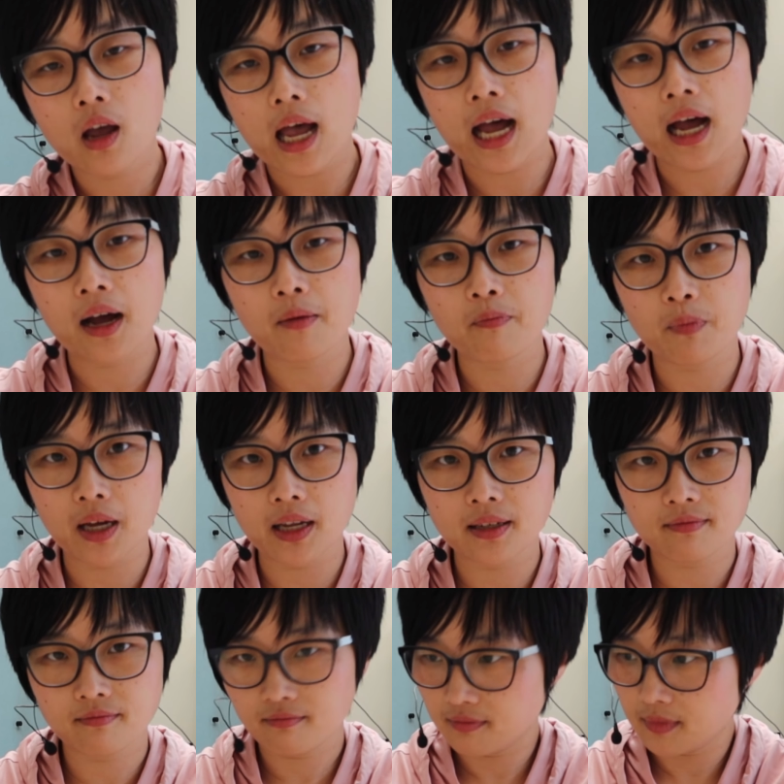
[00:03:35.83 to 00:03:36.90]
But
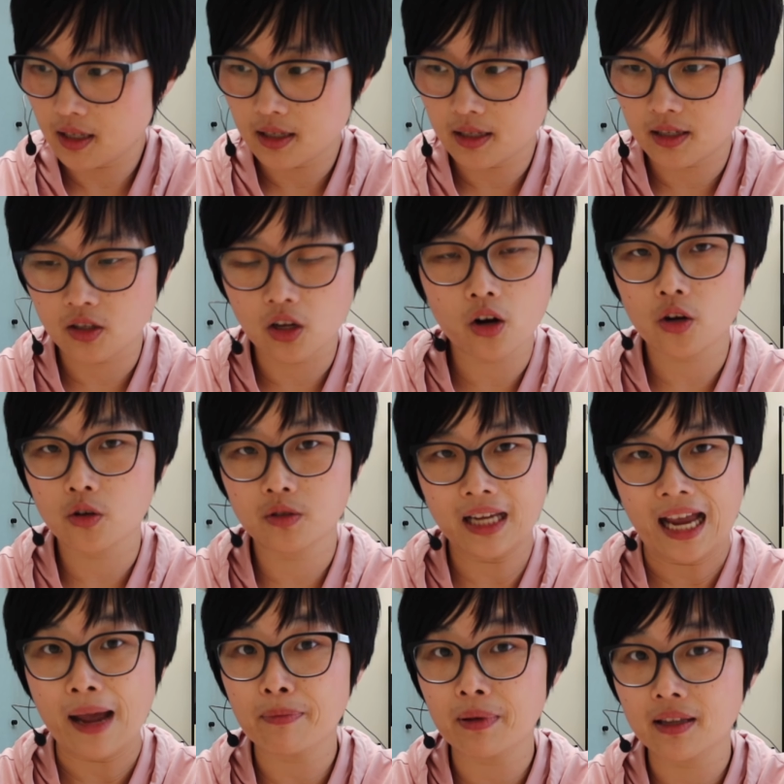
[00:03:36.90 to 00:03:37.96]
it's not going to
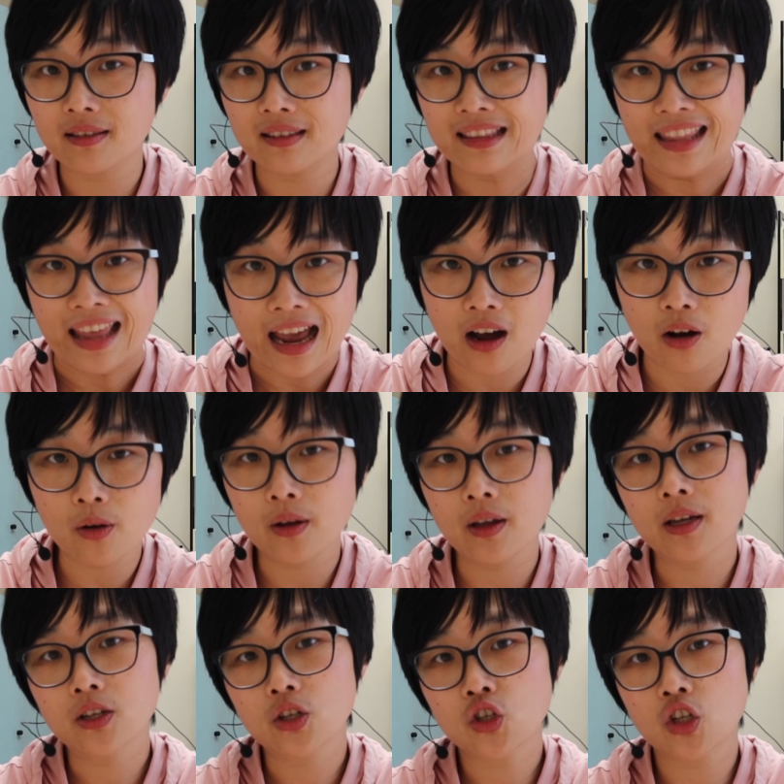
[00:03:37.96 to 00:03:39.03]
happen now.
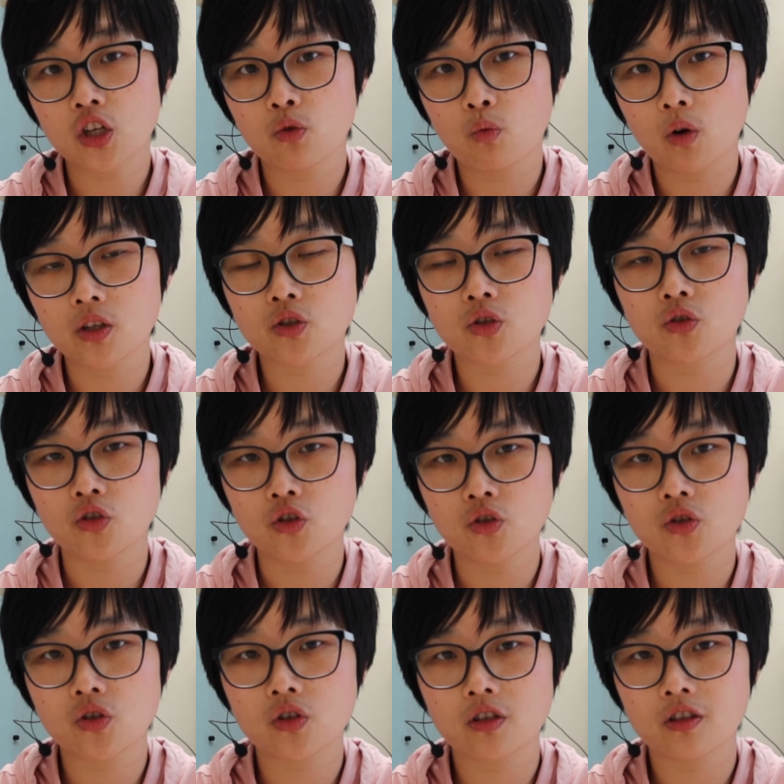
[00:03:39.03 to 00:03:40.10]
She wants to
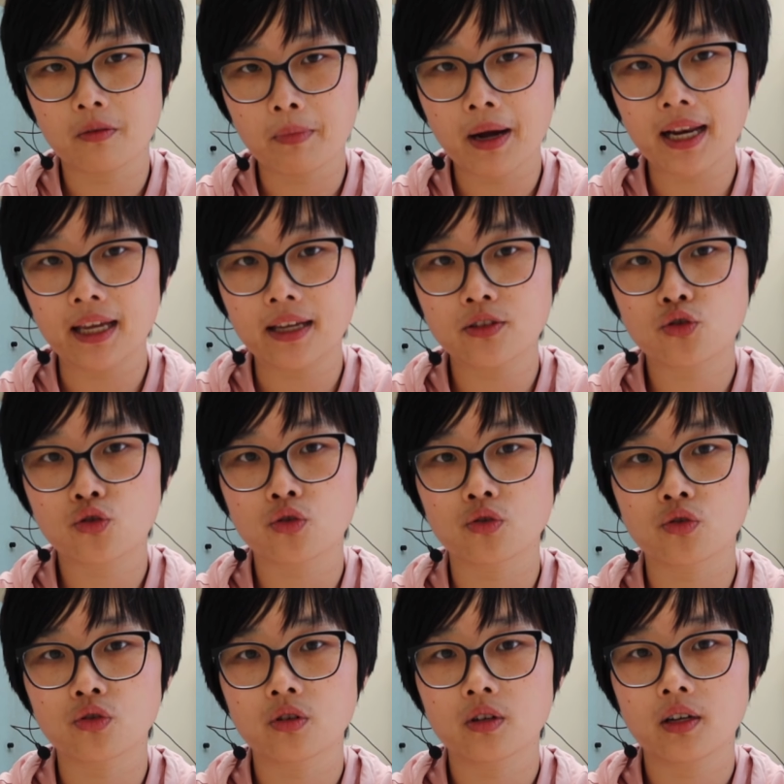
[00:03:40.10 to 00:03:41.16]
use the money
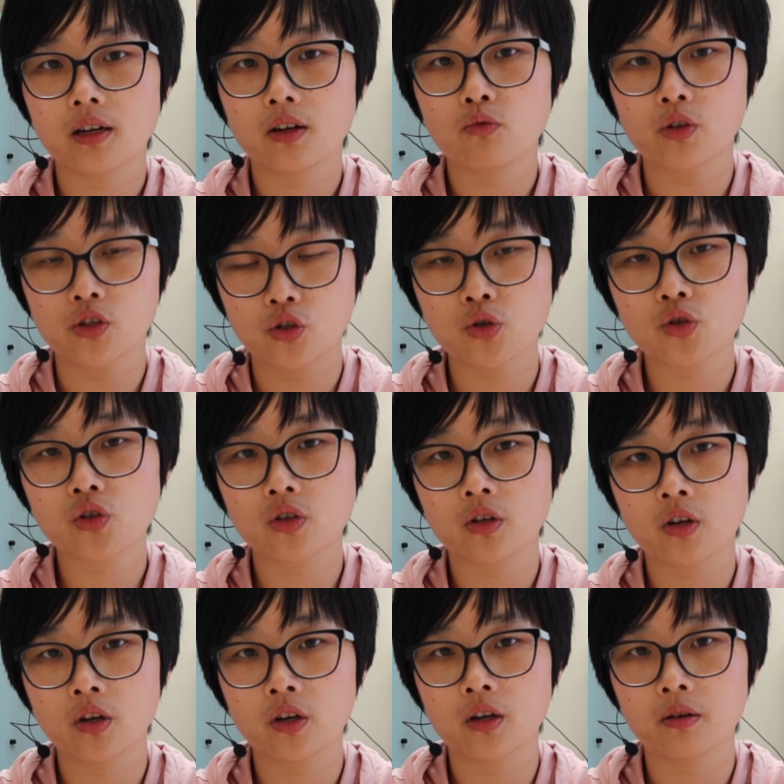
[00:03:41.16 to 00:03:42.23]
to reduce
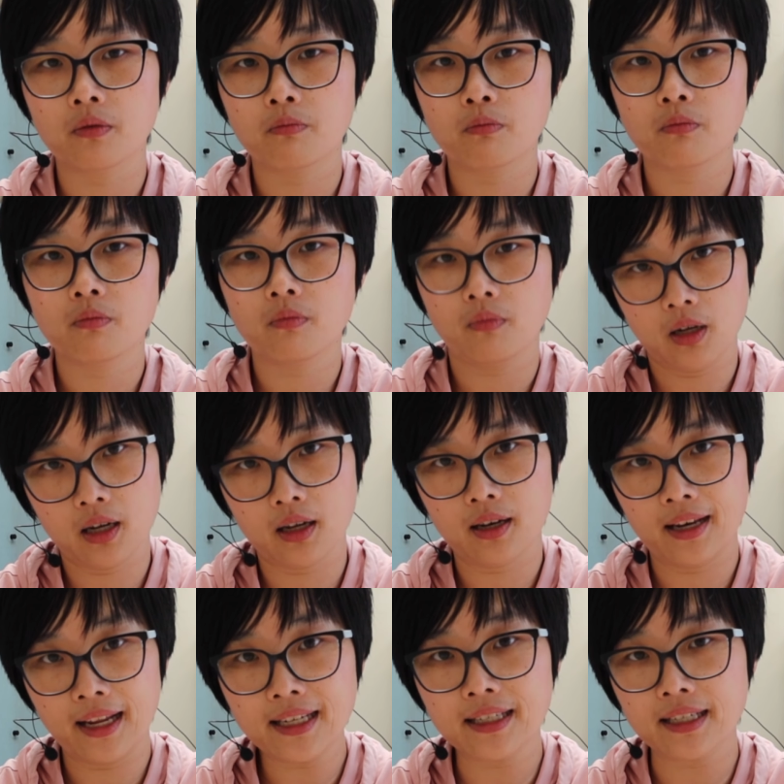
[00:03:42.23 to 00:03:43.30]
her
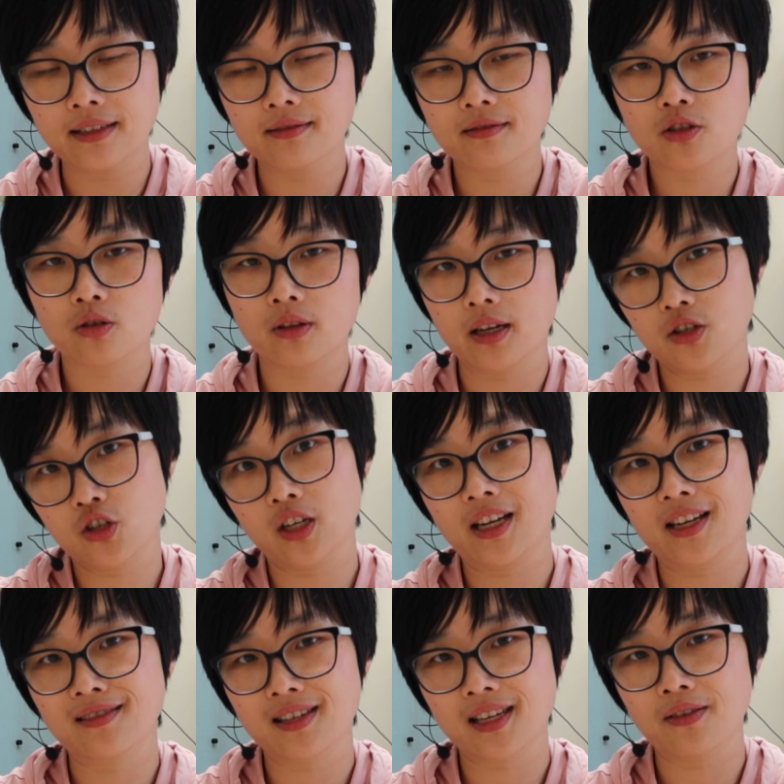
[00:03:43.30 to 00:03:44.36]
lending so that she
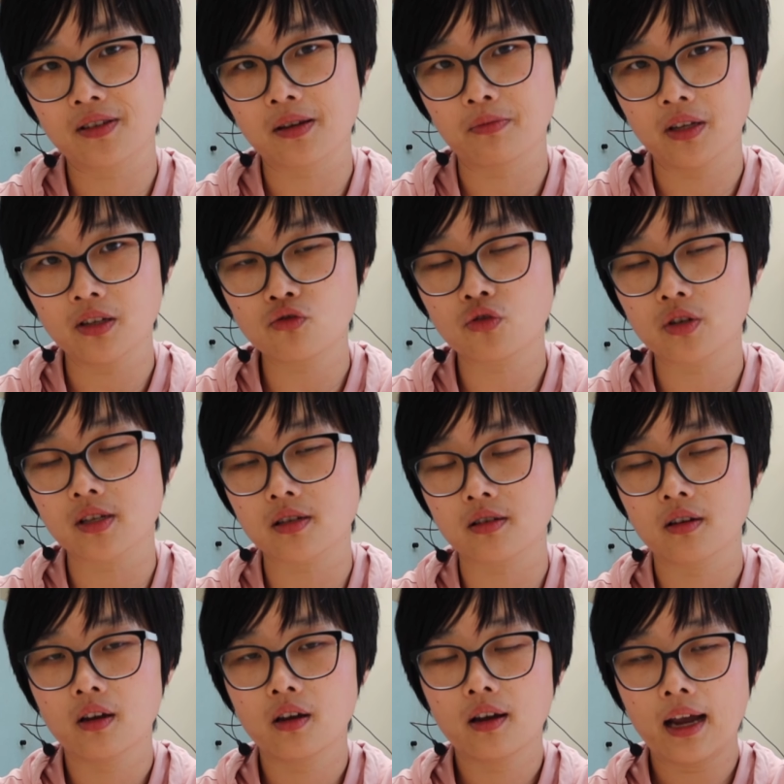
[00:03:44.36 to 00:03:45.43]
can save some
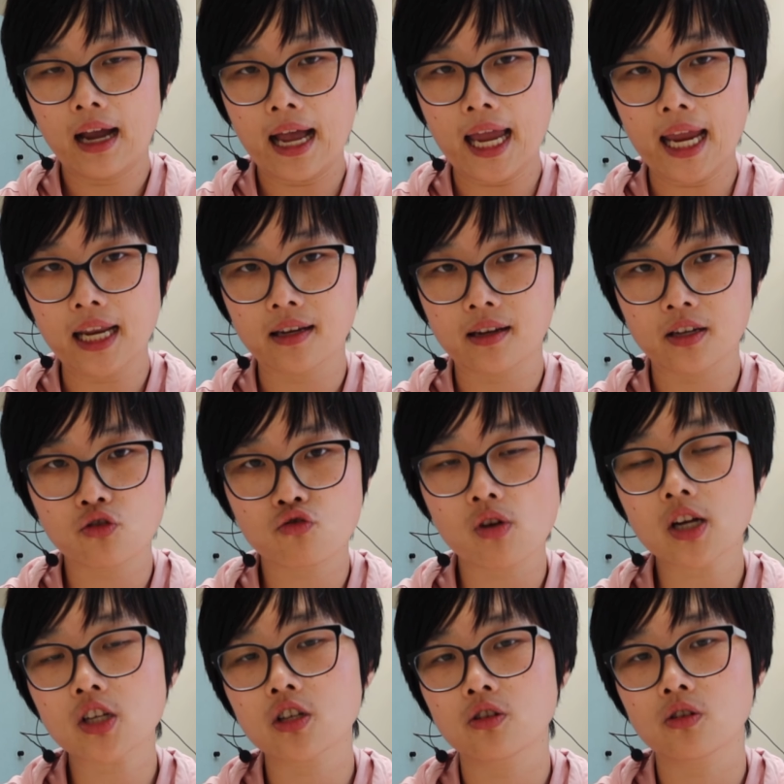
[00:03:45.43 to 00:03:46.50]
interest, and
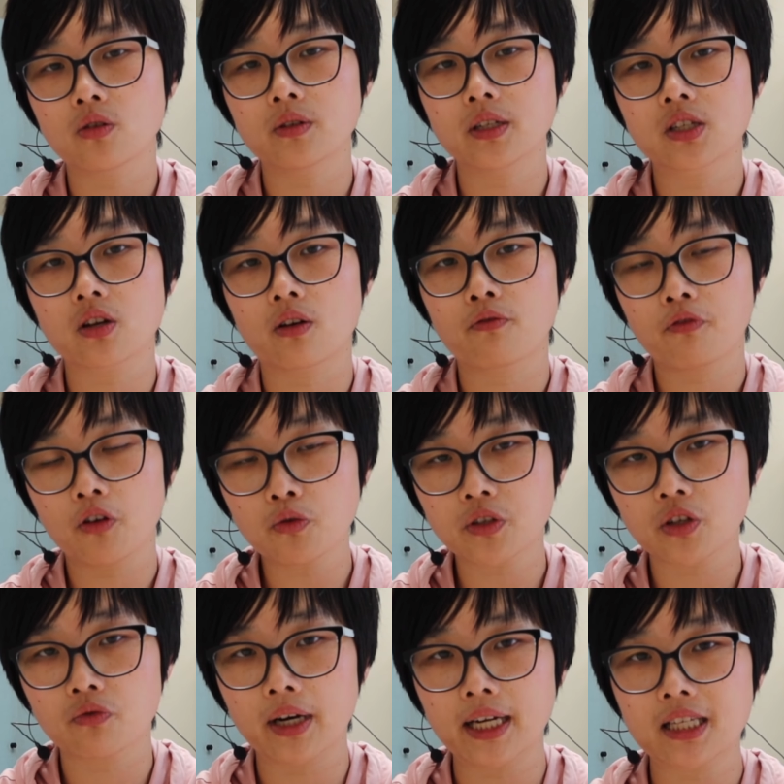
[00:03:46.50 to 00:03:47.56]
construction loan is on
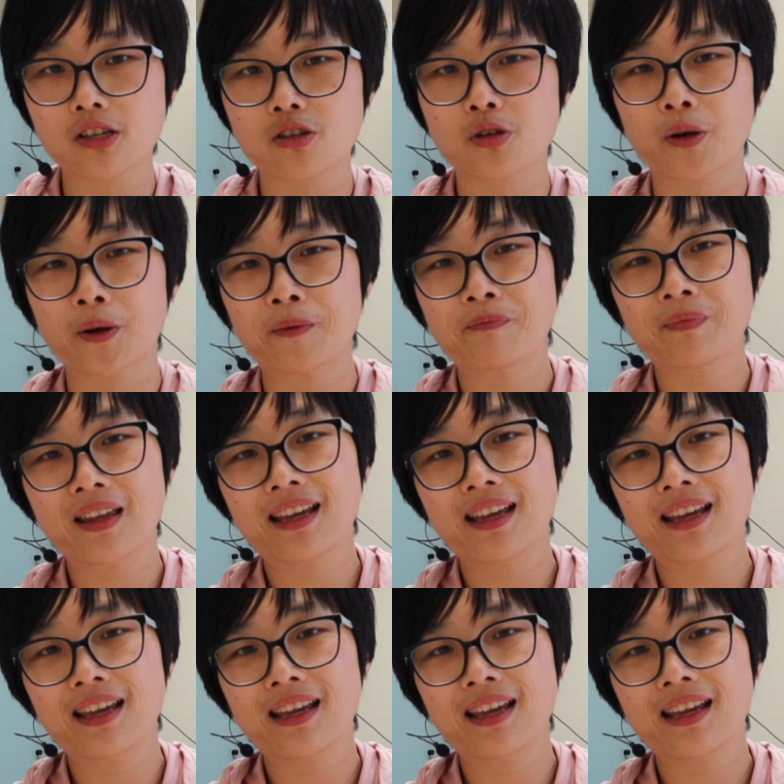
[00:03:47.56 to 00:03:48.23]
floating rates, so